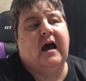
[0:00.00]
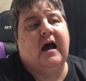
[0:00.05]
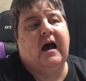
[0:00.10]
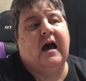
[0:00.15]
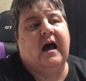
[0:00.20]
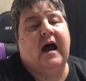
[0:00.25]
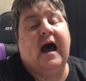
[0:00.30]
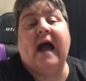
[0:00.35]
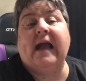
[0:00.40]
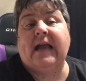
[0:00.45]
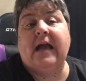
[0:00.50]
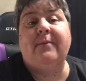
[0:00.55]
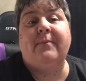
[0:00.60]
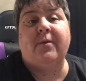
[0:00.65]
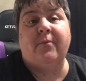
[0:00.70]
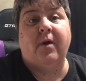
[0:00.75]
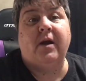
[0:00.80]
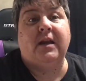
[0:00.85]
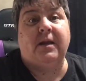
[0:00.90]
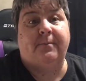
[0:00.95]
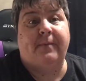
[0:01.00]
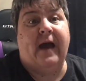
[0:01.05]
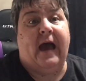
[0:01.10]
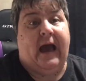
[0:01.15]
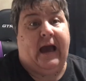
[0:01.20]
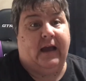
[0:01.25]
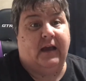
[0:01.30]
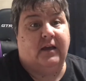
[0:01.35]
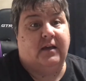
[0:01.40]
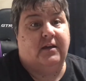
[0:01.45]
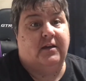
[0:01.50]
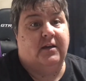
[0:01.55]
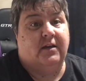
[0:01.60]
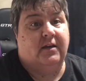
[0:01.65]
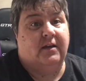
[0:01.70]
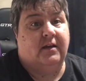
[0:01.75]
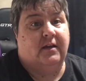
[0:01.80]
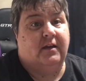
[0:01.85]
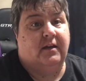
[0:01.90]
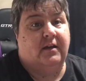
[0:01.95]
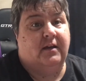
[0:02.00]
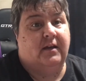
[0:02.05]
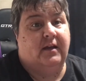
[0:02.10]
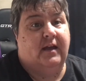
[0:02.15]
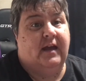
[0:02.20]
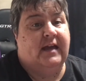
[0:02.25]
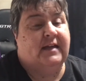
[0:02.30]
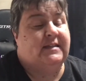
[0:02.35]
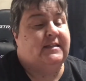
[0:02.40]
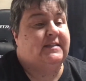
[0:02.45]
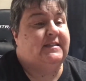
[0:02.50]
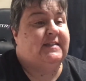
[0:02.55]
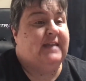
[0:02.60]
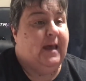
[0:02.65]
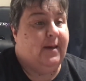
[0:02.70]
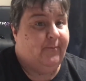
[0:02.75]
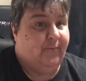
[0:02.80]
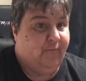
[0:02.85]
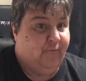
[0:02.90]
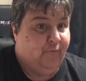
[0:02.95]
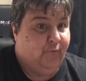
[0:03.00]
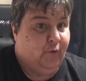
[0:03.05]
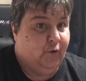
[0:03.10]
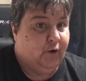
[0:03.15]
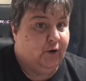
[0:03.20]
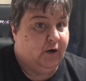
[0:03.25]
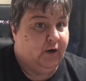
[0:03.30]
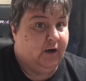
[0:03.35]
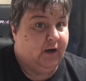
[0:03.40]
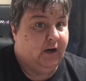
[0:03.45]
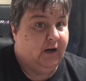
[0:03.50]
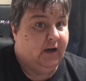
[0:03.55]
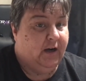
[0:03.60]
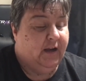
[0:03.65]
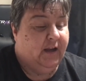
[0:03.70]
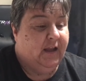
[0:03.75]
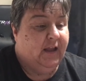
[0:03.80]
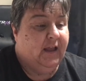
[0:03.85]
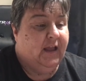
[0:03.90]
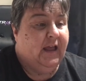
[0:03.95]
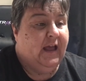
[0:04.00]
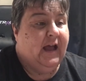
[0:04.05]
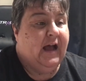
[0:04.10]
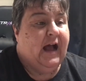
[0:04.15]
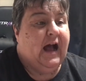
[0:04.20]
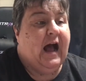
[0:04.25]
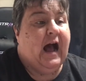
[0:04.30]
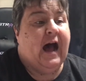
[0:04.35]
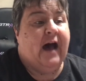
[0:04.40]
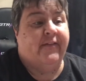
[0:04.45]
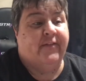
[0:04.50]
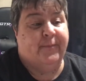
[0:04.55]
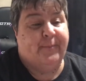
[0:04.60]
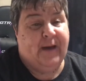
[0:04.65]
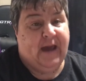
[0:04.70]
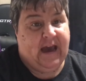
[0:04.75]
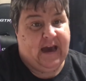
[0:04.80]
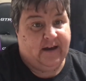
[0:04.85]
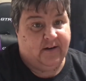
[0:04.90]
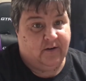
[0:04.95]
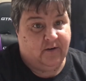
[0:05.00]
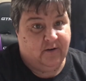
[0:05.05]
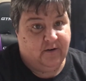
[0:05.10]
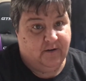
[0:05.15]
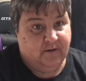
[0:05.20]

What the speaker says: I got my money back, except for on the pattern.